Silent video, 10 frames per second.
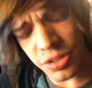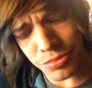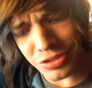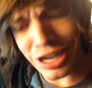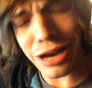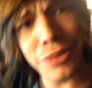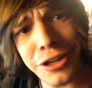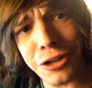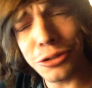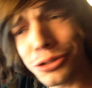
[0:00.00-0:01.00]
some
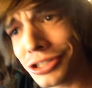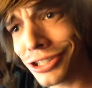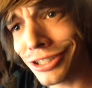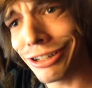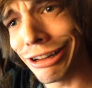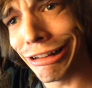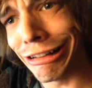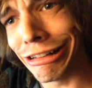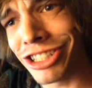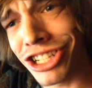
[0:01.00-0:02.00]
Domino's
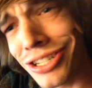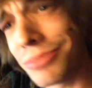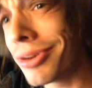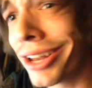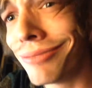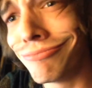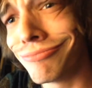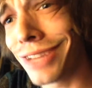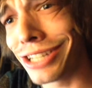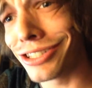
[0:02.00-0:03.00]
uh, cheesy bread
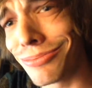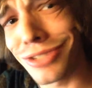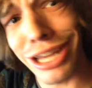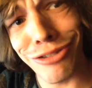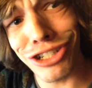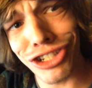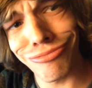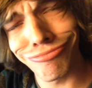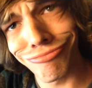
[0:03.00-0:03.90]
and some sandwich.